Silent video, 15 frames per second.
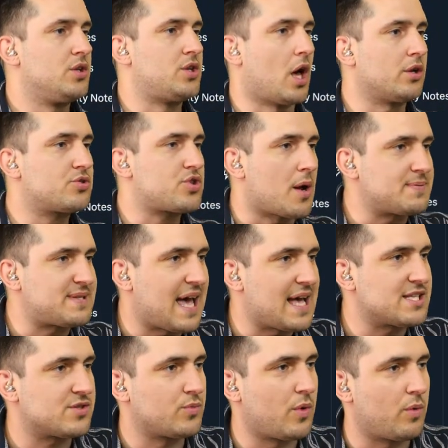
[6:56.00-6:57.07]
Donald Trump
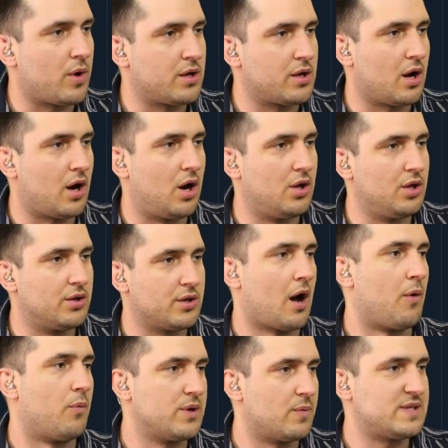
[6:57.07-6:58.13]
says we want all,
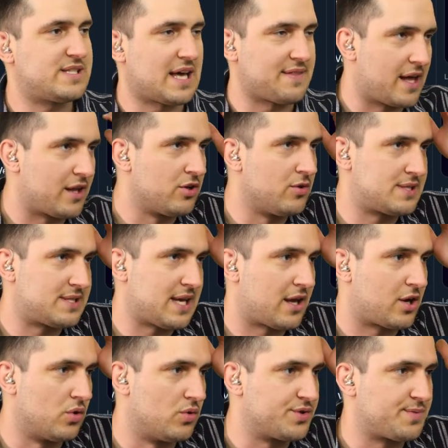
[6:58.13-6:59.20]
we said that, USA,
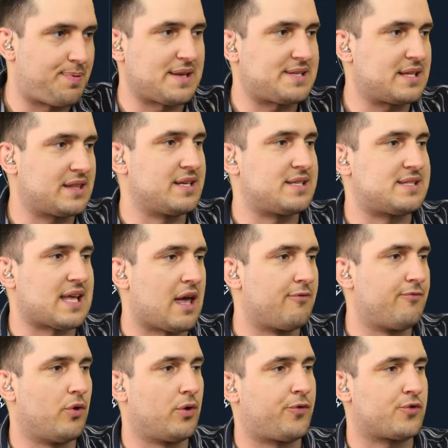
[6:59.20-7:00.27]
cool. So basically he's
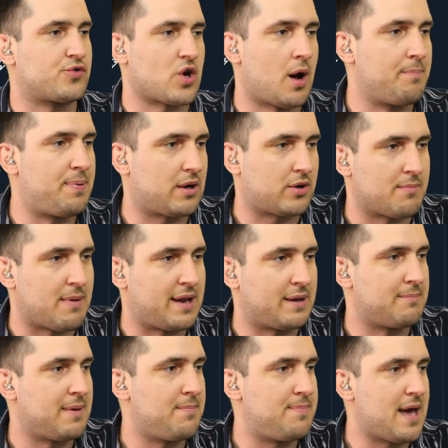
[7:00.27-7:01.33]
saying vote for Trump, Bitcoin
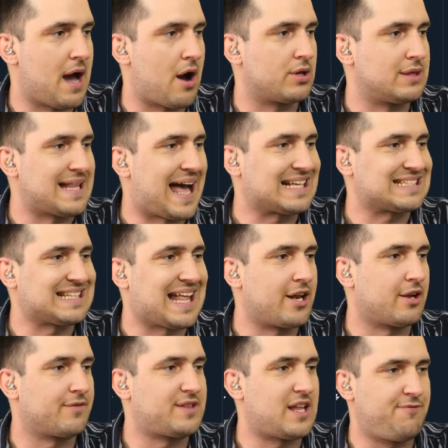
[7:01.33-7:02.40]
mining may be our last
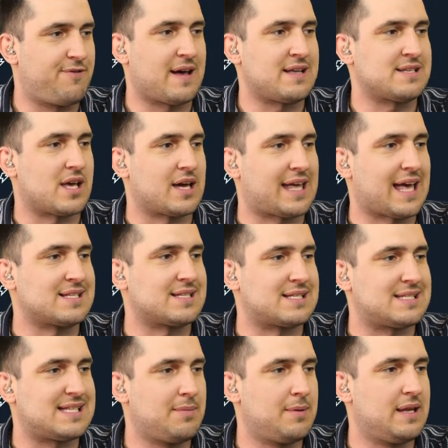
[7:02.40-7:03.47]
line of defense against the
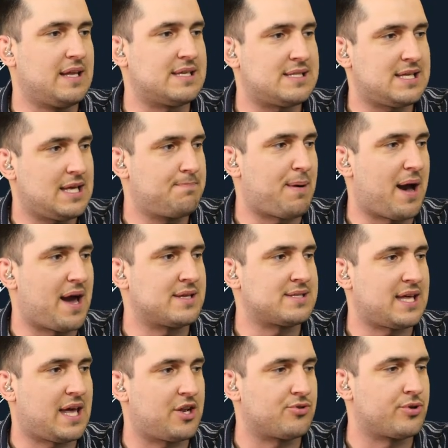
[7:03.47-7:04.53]
CBDC.
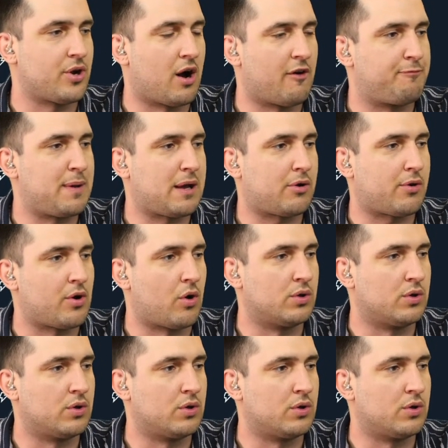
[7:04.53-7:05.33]
Biden's hatred of Bitcoin